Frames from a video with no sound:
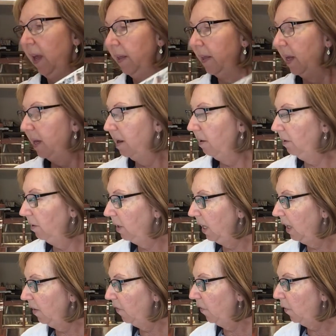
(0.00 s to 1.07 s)
that you're
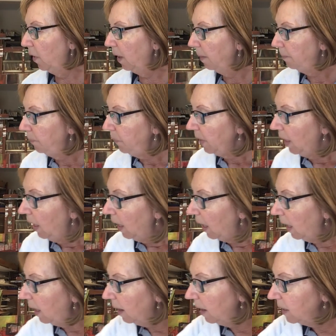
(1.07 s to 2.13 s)
looking for.
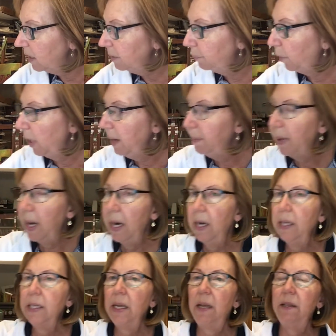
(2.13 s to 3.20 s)
A spray bottle
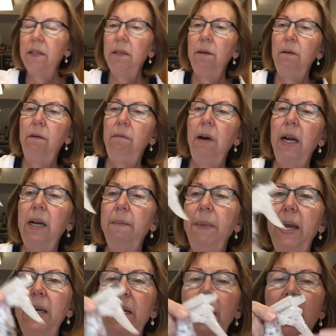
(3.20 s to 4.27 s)
is also
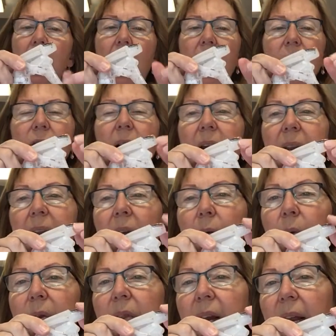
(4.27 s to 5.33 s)
recommended. Try to get
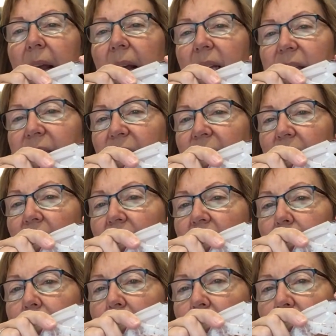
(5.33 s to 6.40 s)
one that has varying
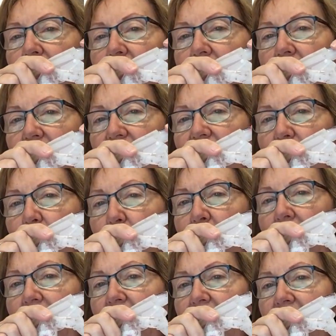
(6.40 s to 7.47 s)
amounts of
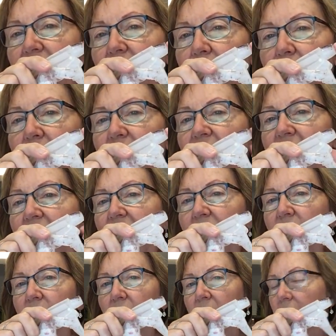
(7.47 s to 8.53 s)
spray, from fine
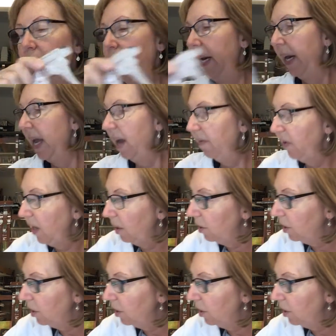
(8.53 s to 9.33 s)
to a little bit heavier